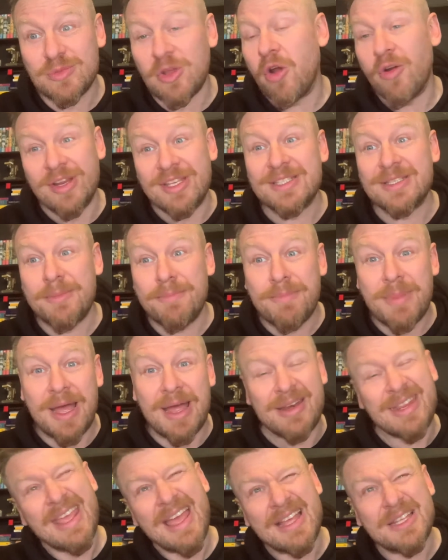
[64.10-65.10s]
or he's the
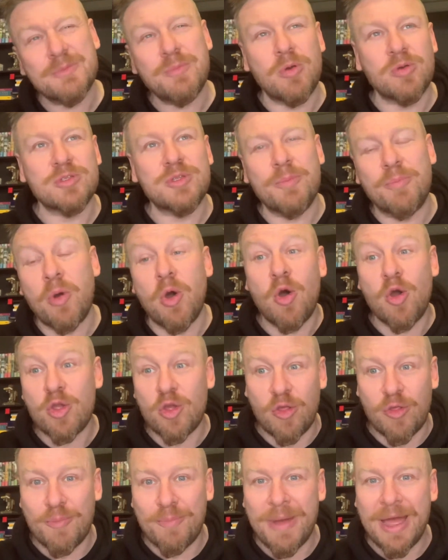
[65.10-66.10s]
man, yeah, I suppose the boy
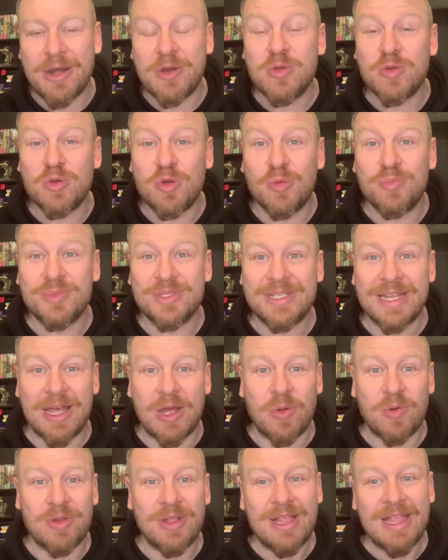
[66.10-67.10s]
or the man who comes
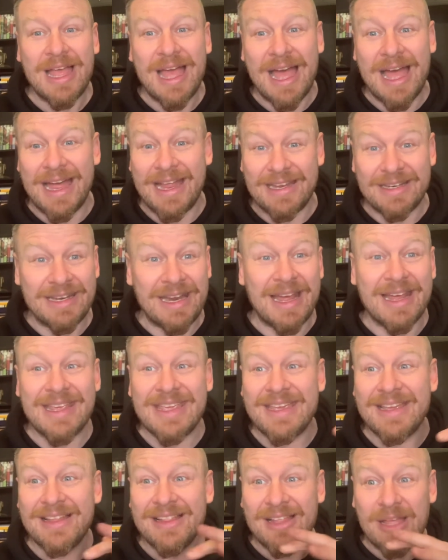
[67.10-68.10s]
down at
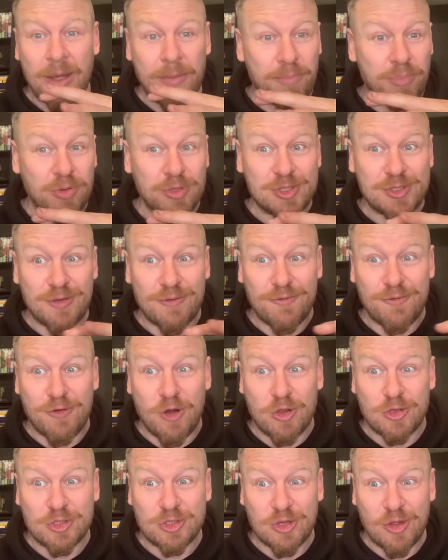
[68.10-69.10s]
night and puts the
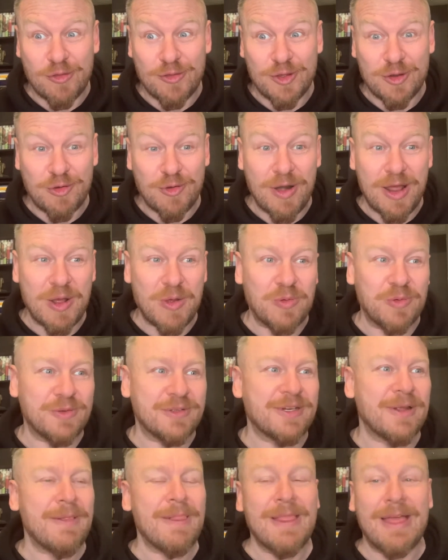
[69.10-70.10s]
frost on the ground
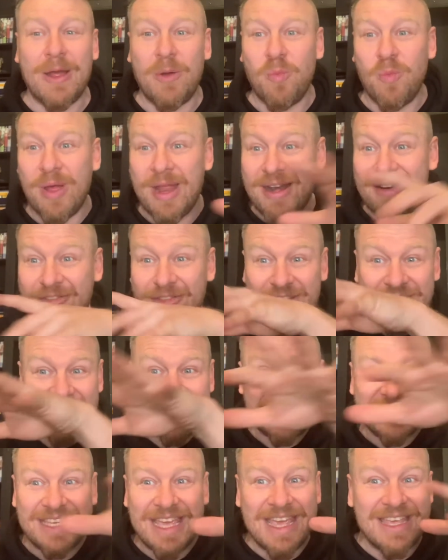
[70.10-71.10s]
and wherever he
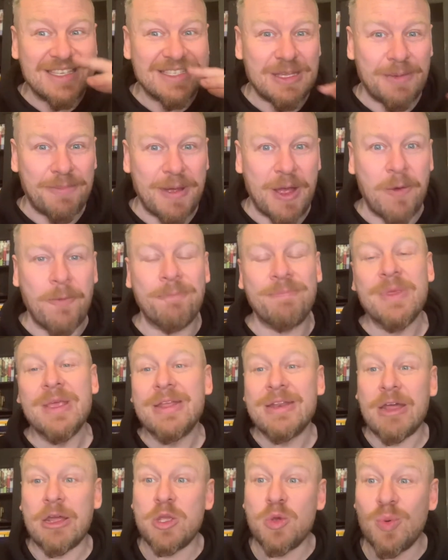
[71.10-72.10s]
skates about.
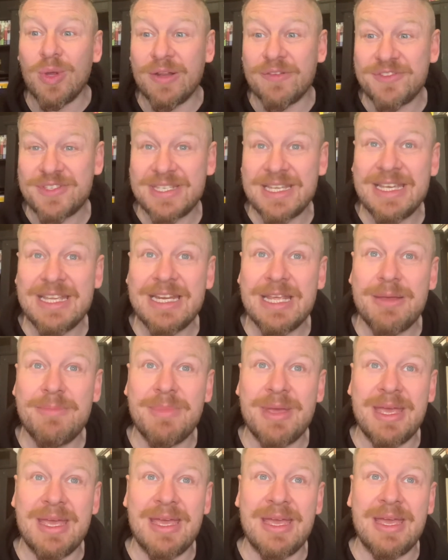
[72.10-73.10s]
Now, you will have seen him
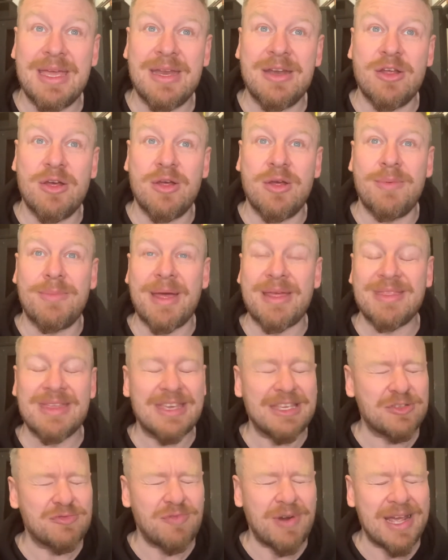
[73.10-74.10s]
in, um, I think
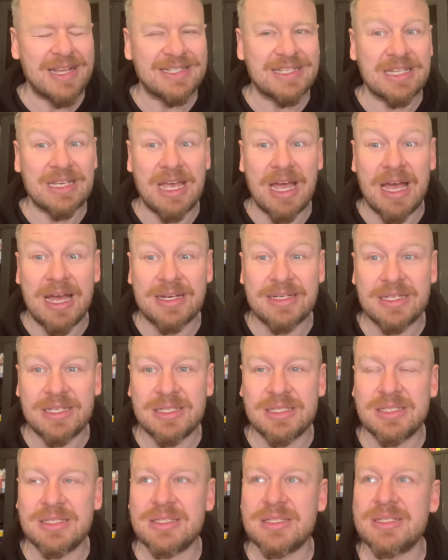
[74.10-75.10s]
it's Rise of the
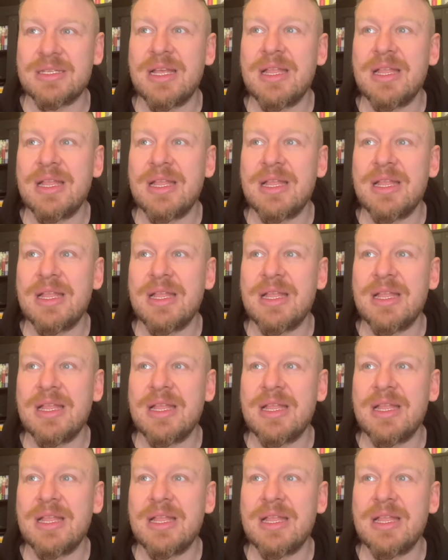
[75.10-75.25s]
Guardians